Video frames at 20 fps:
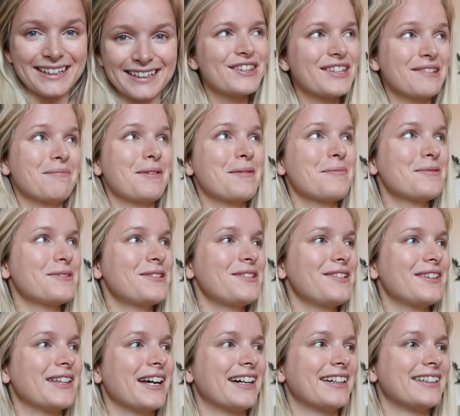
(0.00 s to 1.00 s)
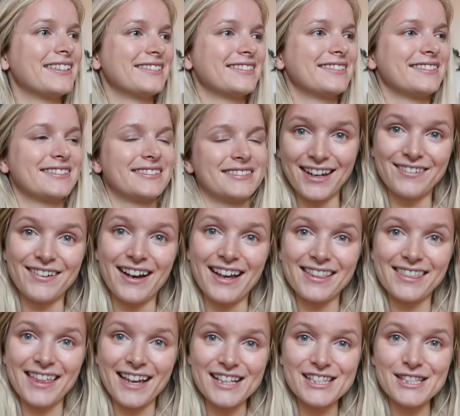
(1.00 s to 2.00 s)
I think people do that.
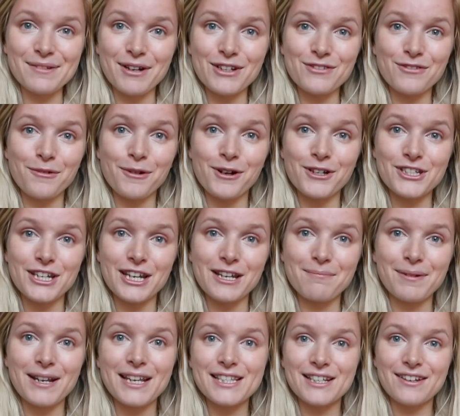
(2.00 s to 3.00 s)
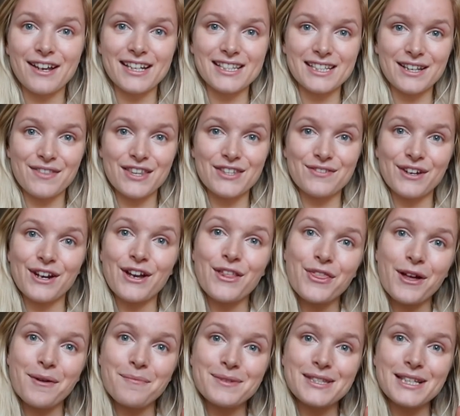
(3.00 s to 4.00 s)
Anyway, thanks so much for watching. Please don't get to give this video a
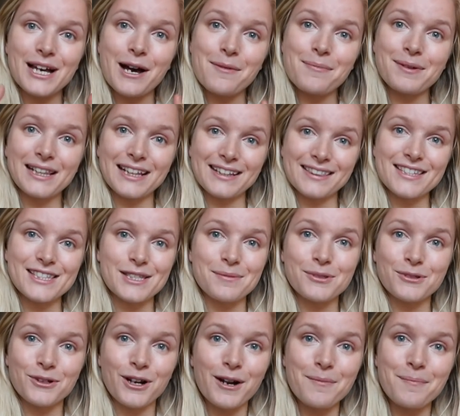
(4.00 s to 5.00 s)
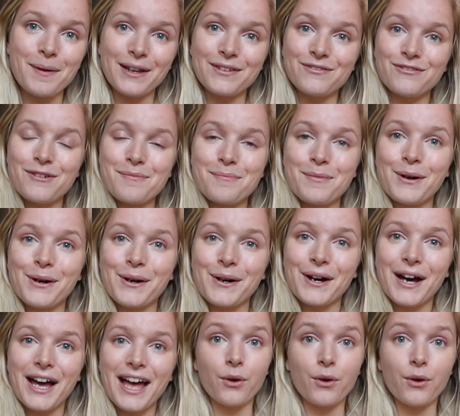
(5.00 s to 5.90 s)
thumbs up. Click the subscribe button for more.